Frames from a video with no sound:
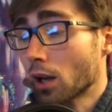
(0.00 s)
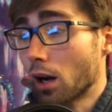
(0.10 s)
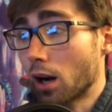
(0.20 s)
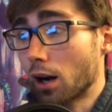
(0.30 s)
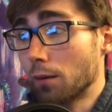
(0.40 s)

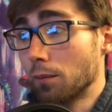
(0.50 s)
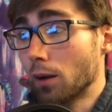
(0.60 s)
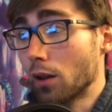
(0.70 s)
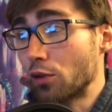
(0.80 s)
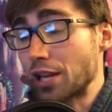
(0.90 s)
the
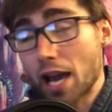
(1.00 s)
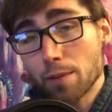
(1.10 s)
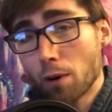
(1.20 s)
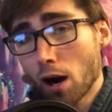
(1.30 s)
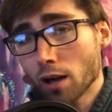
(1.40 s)

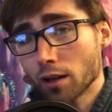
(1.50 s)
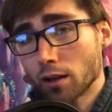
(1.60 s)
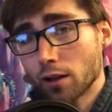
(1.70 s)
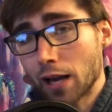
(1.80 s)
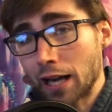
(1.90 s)
APOC
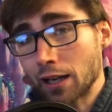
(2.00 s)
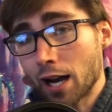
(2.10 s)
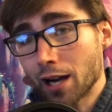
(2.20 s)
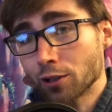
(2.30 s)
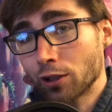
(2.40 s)
at a
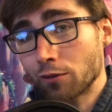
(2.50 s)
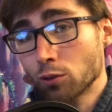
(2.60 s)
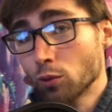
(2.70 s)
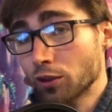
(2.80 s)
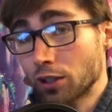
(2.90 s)
higher level
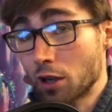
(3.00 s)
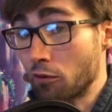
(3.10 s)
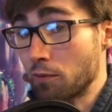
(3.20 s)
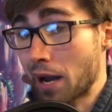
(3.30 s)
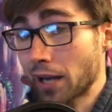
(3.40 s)
with enough
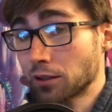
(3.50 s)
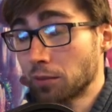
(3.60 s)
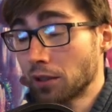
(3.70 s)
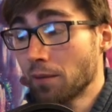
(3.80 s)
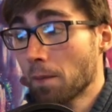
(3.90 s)

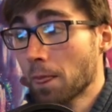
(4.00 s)
backspin.